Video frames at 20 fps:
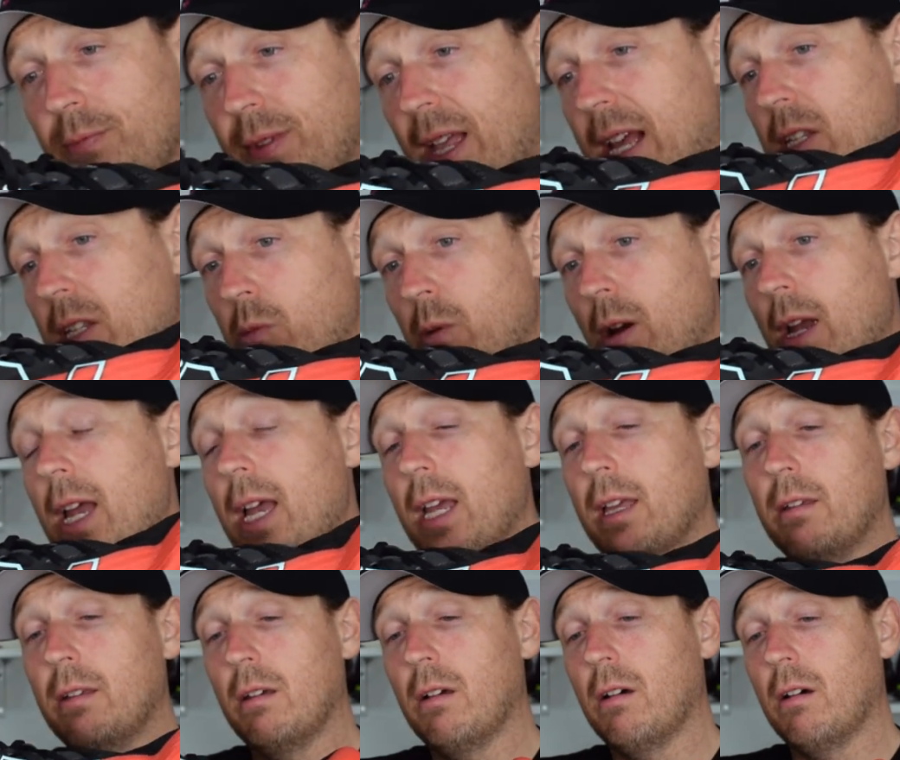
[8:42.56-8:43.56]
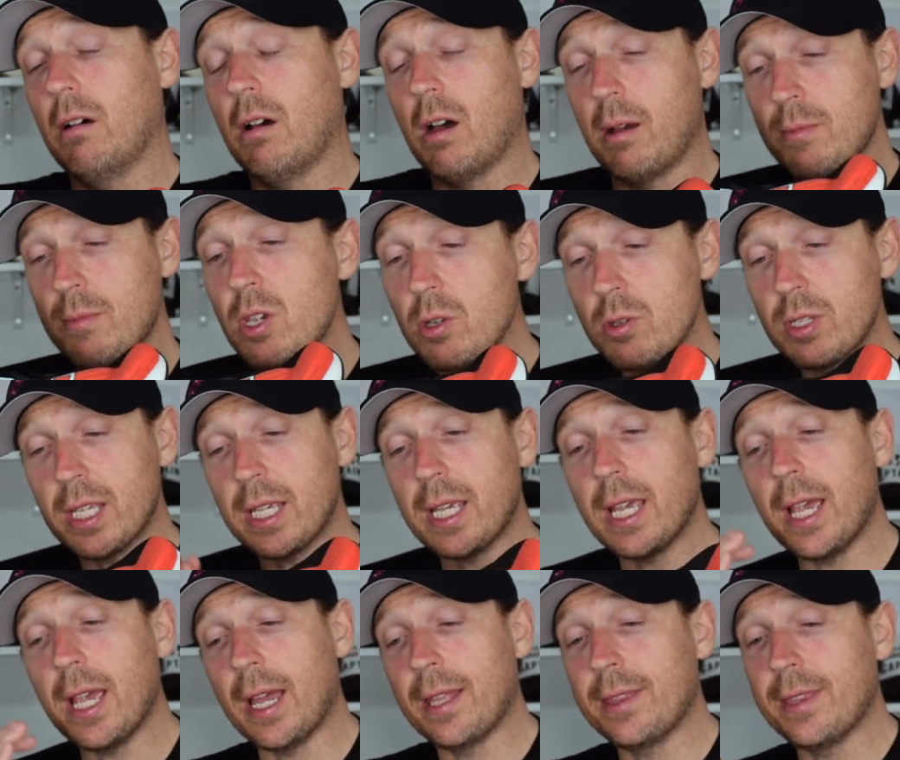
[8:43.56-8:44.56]
That's where I'm using
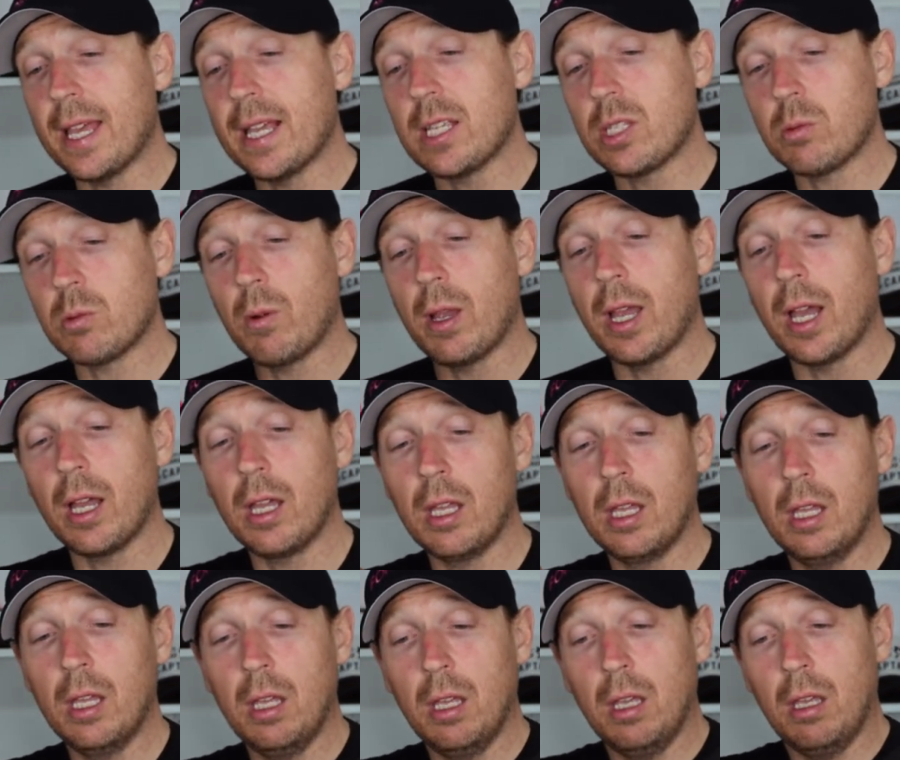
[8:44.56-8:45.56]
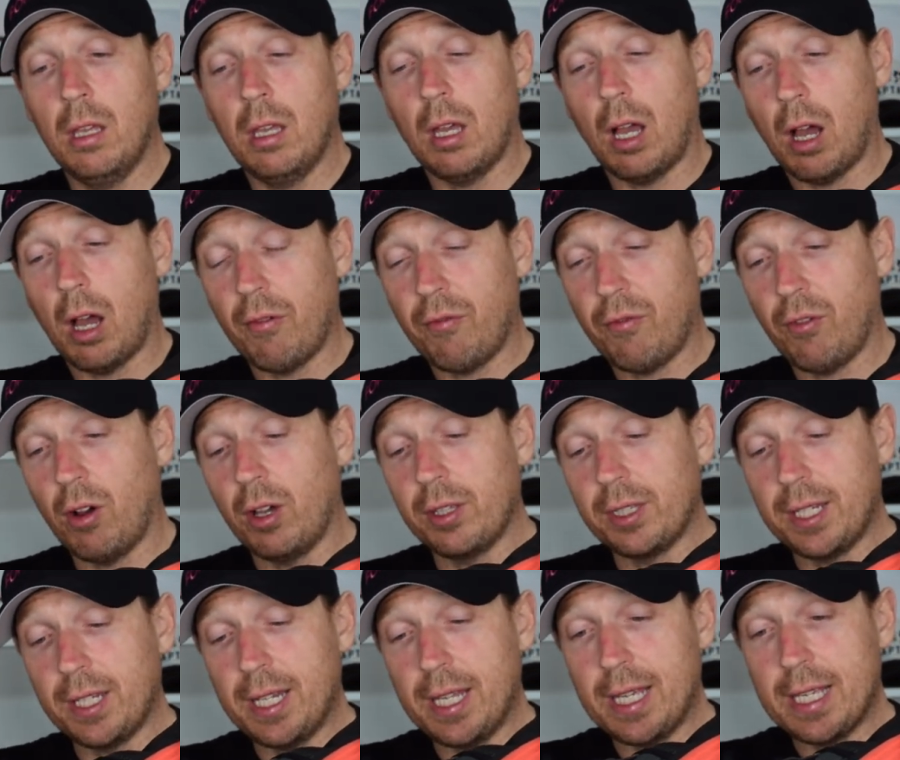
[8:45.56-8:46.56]
it, and that's where I find
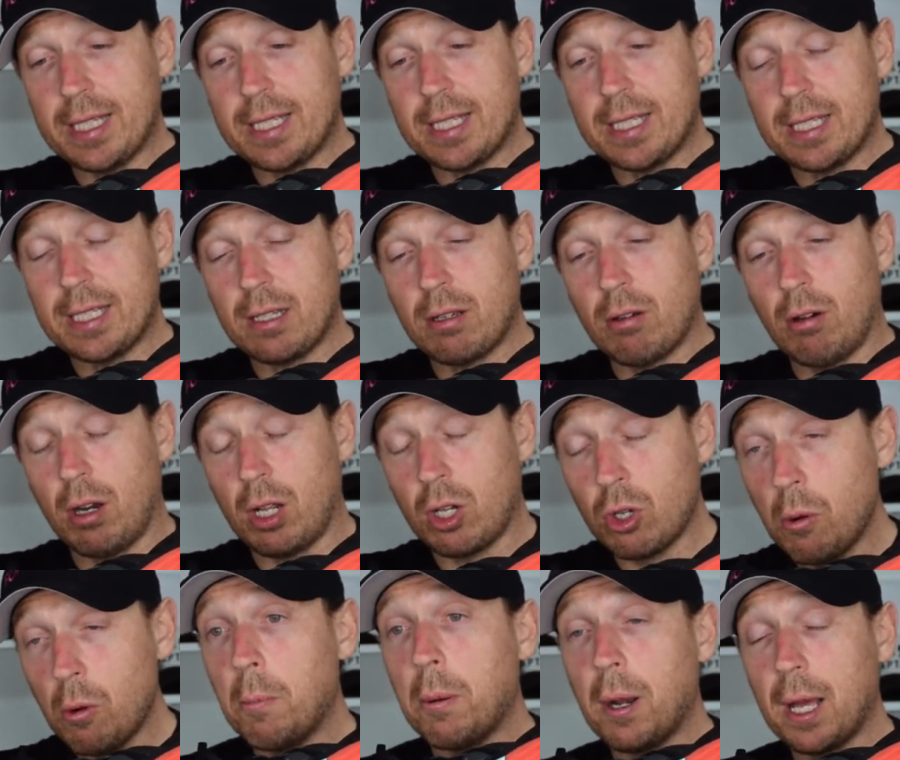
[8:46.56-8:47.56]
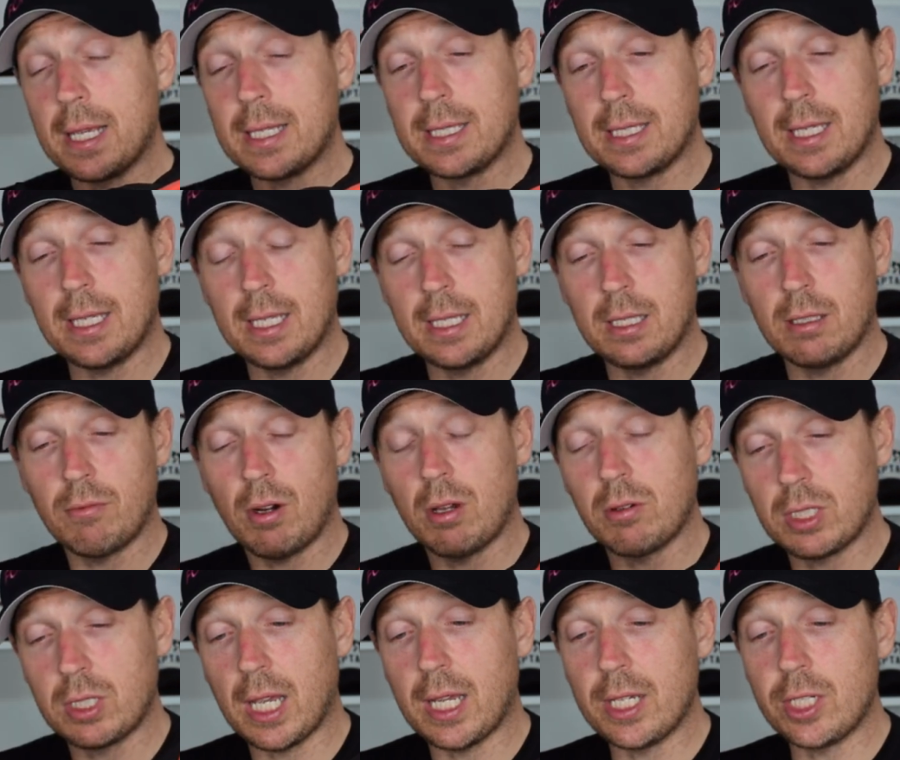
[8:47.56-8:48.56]
that it's got a good place in the
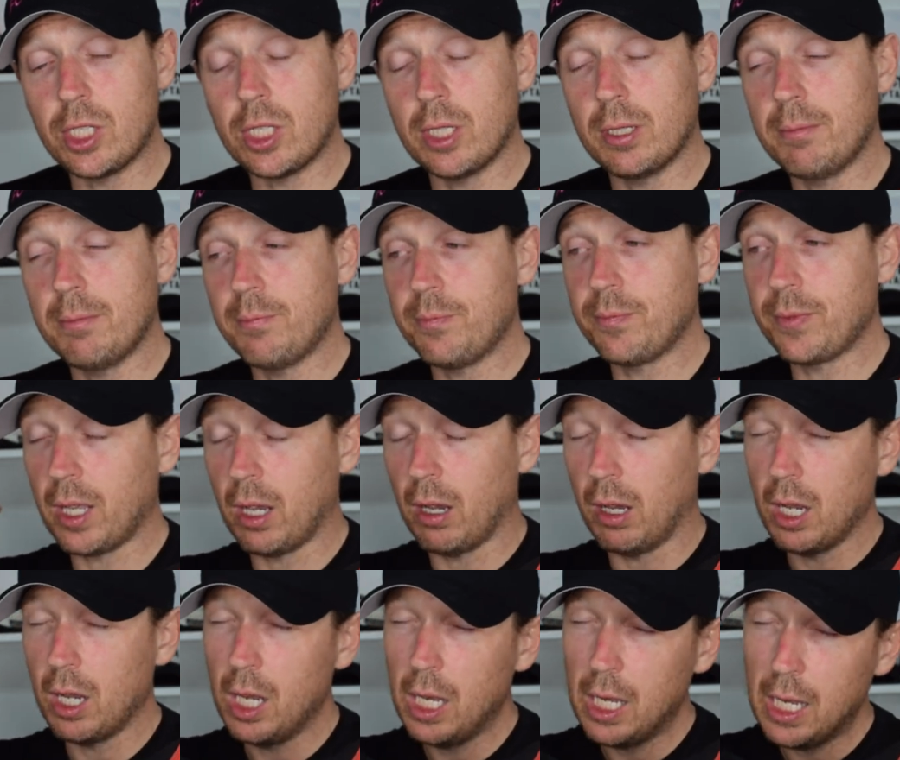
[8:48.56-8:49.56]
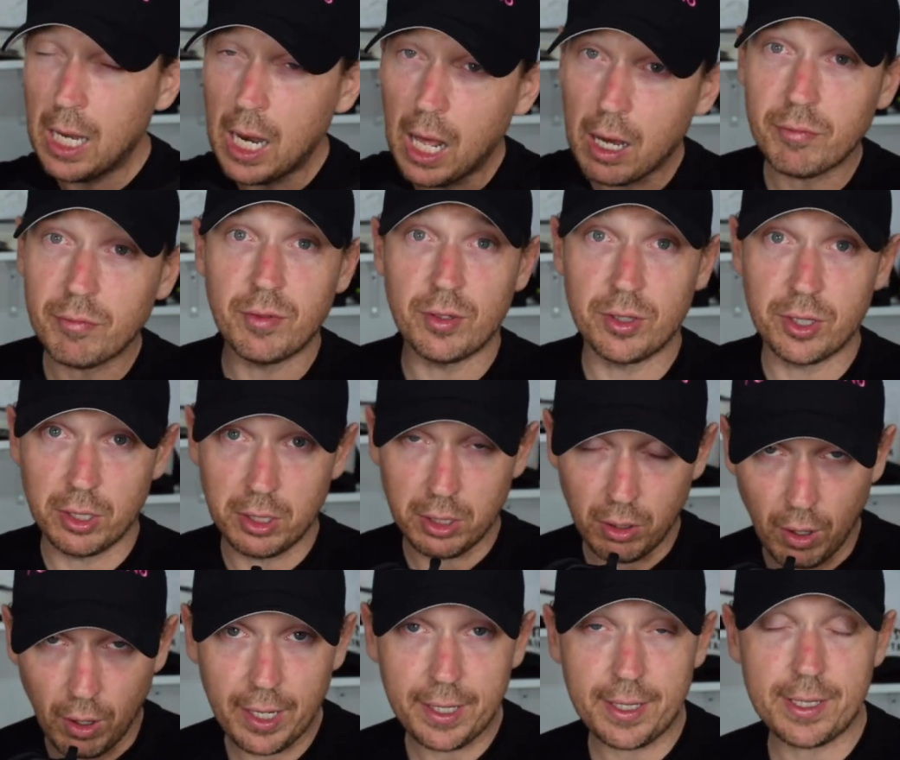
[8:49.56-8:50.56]
rotation. I love the
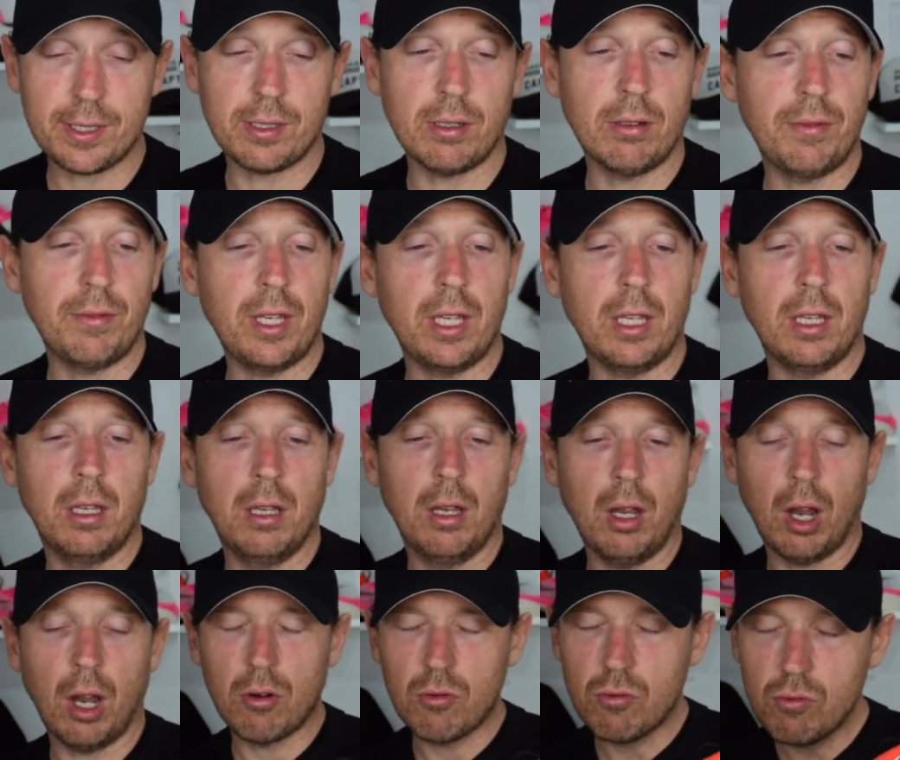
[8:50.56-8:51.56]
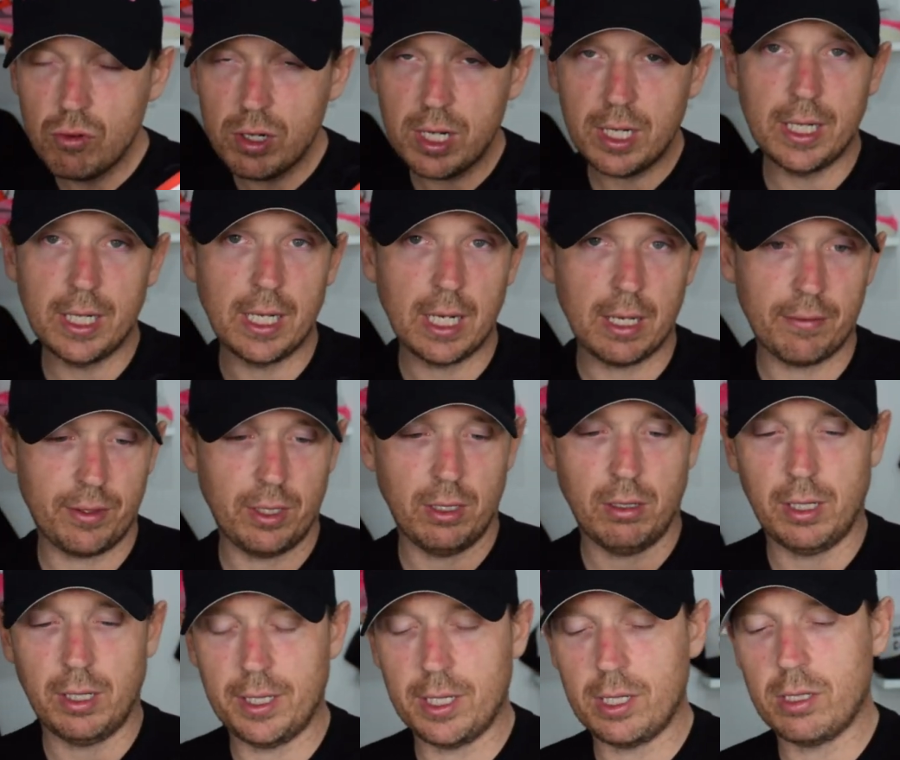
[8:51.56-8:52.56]
lightness of it. I really love the
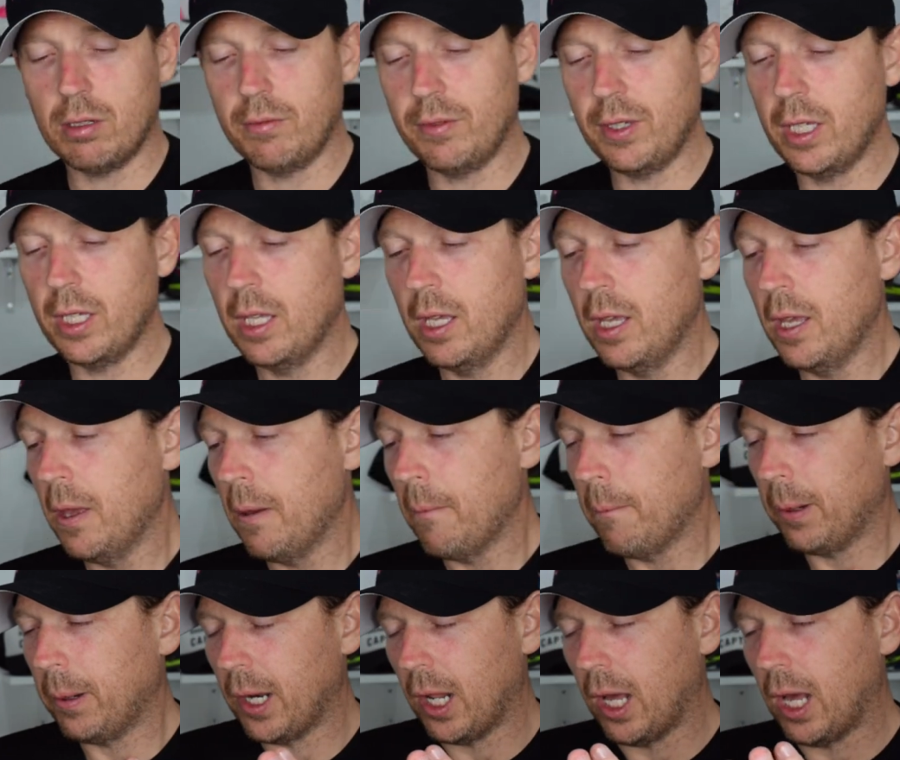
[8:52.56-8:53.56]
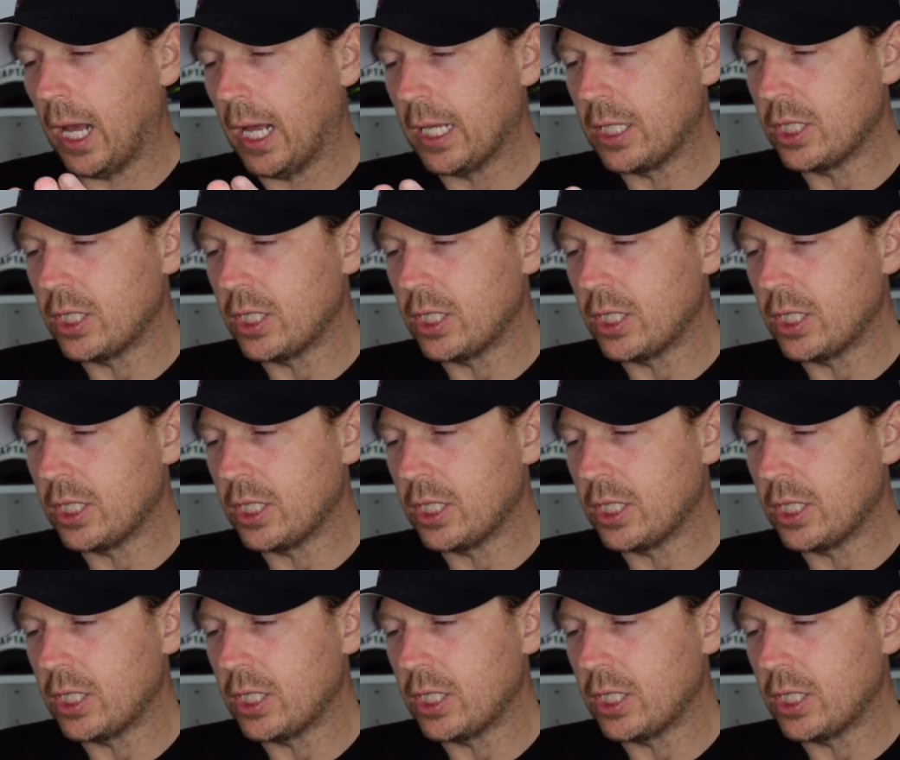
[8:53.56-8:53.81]
lightness of it. But I